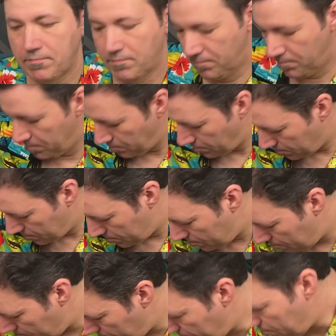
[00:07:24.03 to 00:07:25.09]

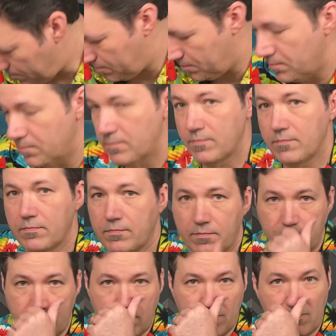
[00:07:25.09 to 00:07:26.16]

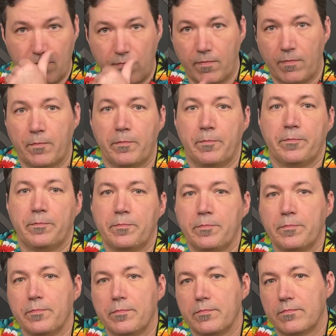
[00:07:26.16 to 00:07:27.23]

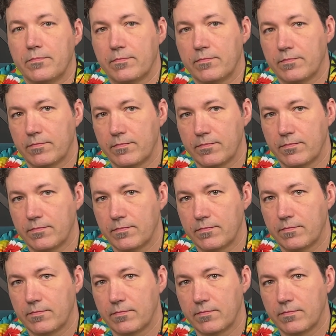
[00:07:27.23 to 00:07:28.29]

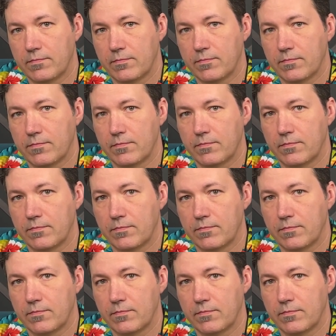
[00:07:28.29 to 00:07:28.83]
No words are spoken by the person on screen.